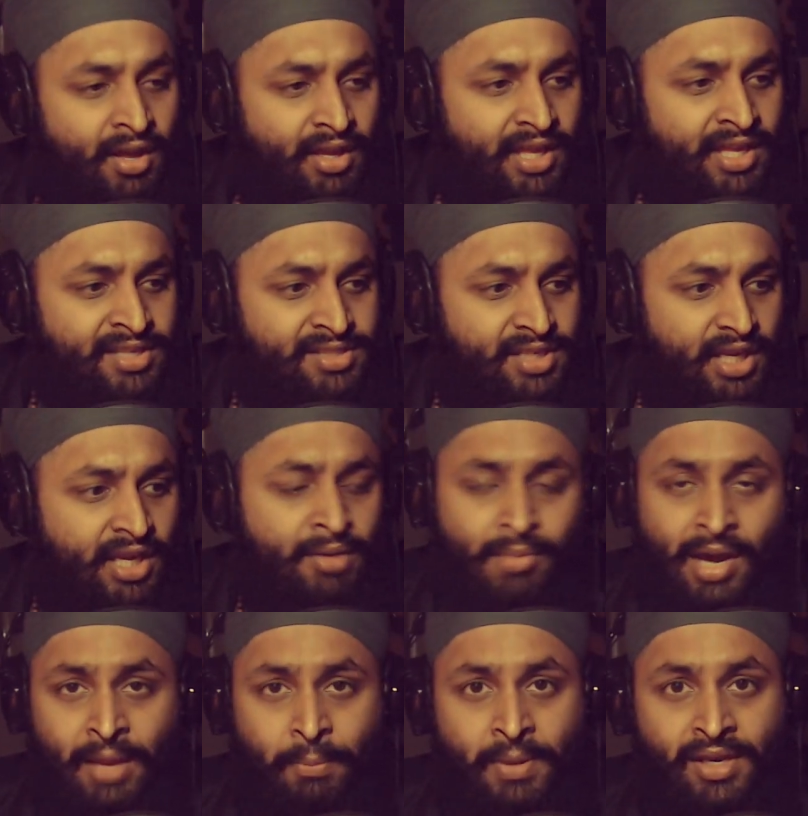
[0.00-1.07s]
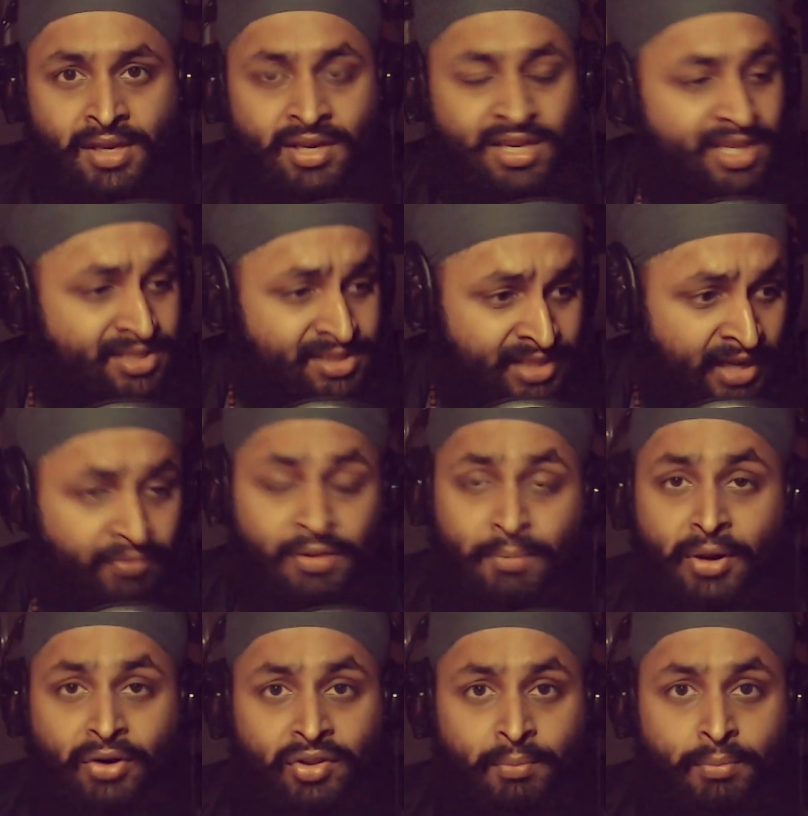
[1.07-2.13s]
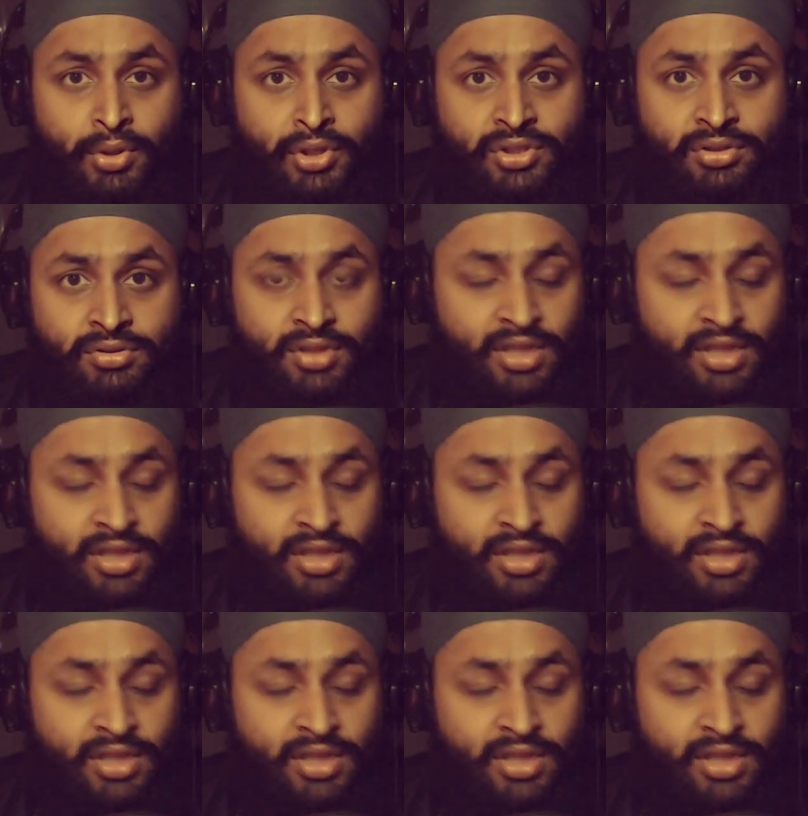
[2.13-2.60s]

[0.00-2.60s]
He's, in my opinion, he is definitely better than Bush.